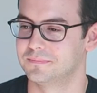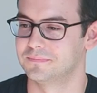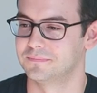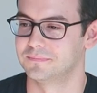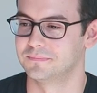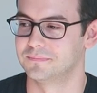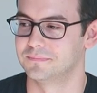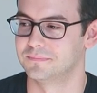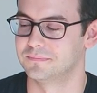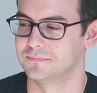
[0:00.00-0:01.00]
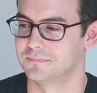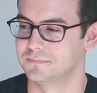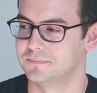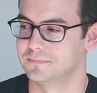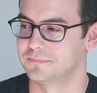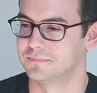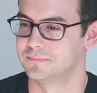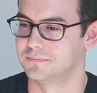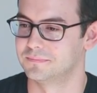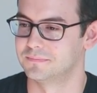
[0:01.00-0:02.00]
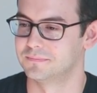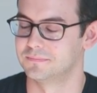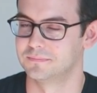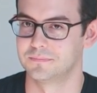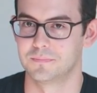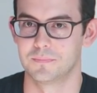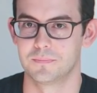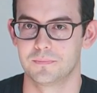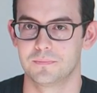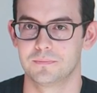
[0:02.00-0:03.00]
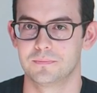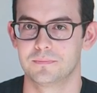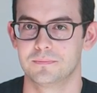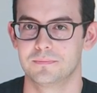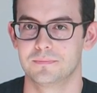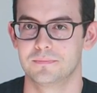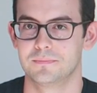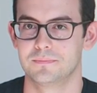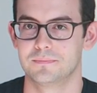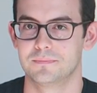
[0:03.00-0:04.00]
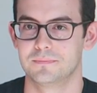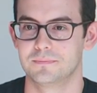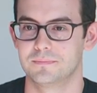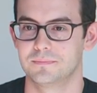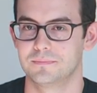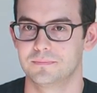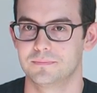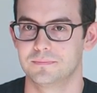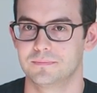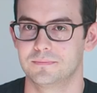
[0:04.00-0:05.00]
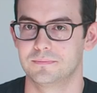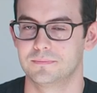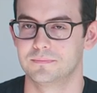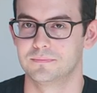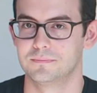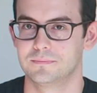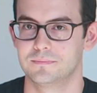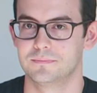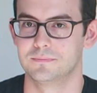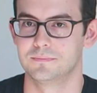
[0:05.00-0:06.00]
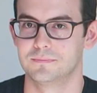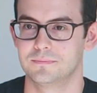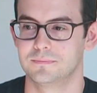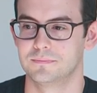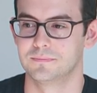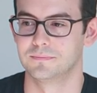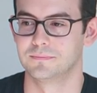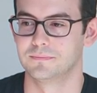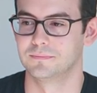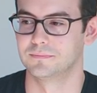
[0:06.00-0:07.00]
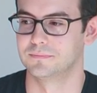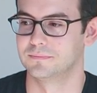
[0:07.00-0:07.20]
(silent)